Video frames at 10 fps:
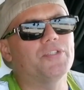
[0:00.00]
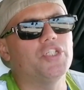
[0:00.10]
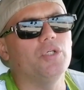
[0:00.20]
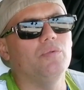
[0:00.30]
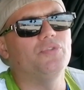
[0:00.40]

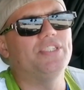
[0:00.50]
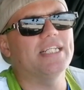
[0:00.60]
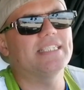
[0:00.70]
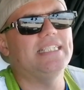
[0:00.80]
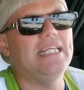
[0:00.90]
to
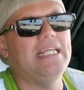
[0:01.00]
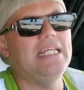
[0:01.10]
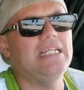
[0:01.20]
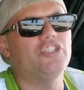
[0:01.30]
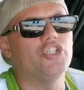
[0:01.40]

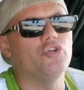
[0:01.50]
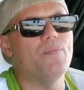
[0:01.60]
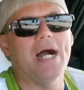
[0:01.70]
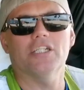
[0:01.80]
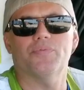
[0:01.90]
62
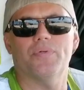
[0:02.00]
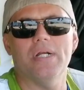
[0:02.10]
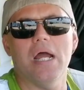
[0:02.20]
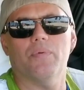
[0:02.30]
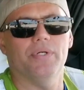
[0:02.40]
miles
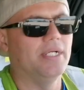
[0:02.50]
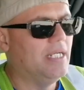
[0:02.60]
per hour.